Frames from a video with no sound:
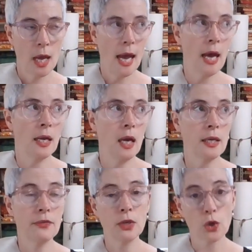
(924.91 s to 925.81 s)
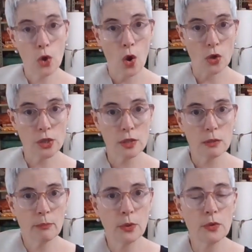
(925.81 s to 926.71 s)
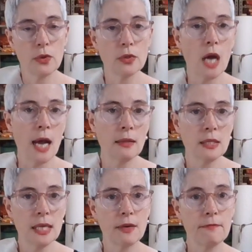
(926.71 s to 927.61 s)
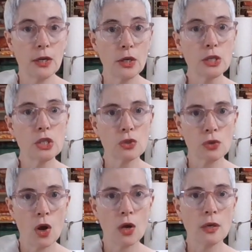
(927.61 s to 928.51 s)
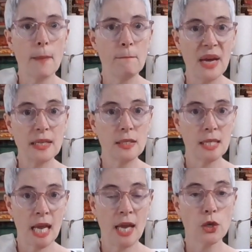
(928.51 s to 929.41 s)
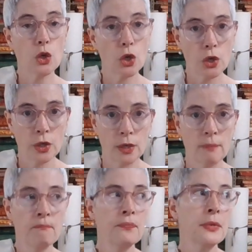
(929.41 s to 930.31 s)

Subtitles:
And even in Kos, both of those islands had a very strong bed tent curtain